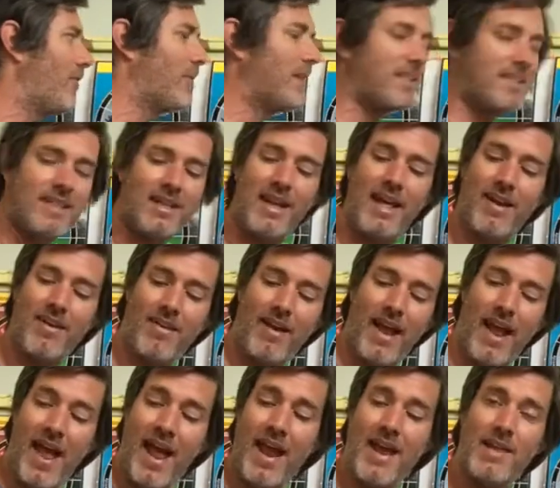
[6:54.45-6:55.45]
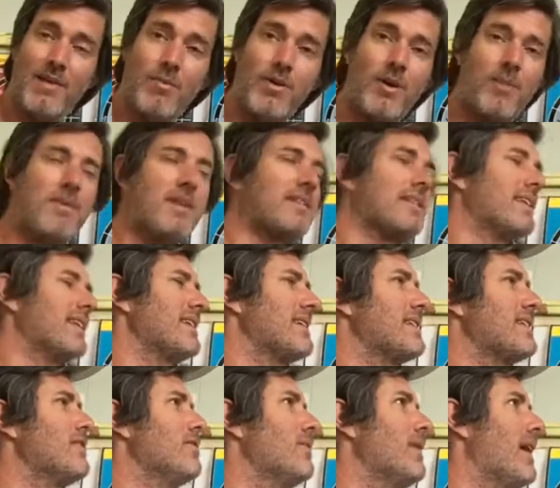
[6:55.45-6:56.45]
It's the letter A that we were missing. Let's see
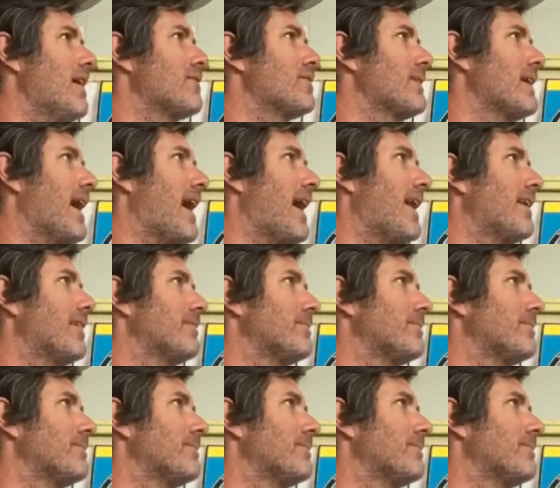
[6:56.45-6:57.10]
who else we got.